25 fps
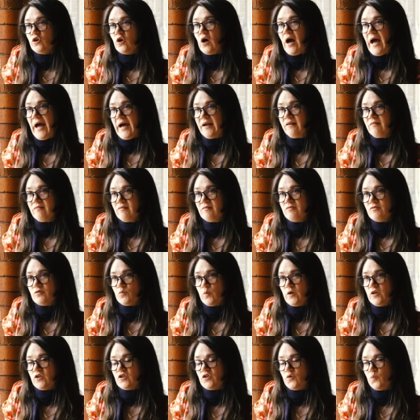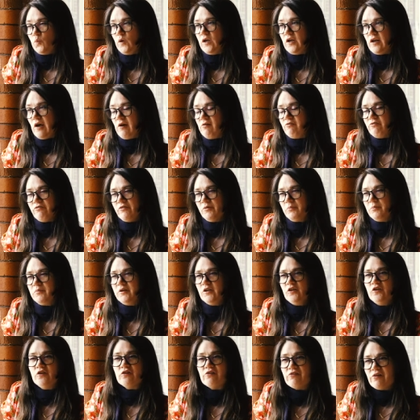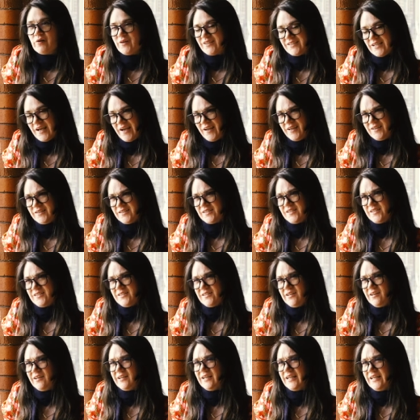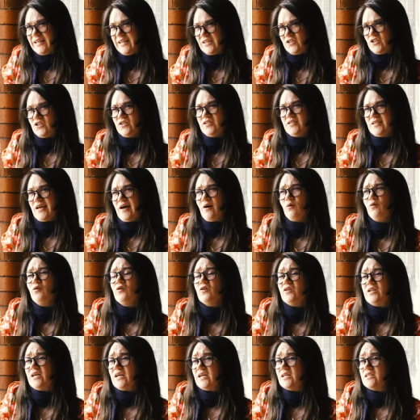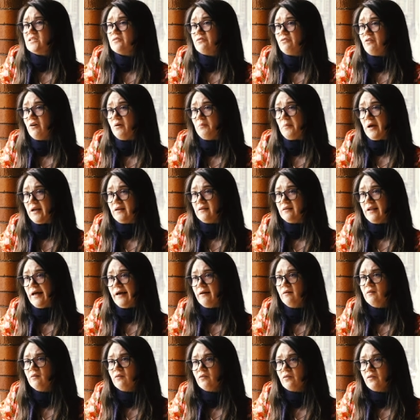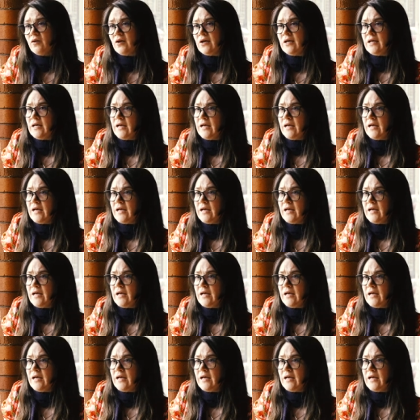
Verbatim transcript: your hands, which we know from neuroscientists and clinicians how good it is for our mental health.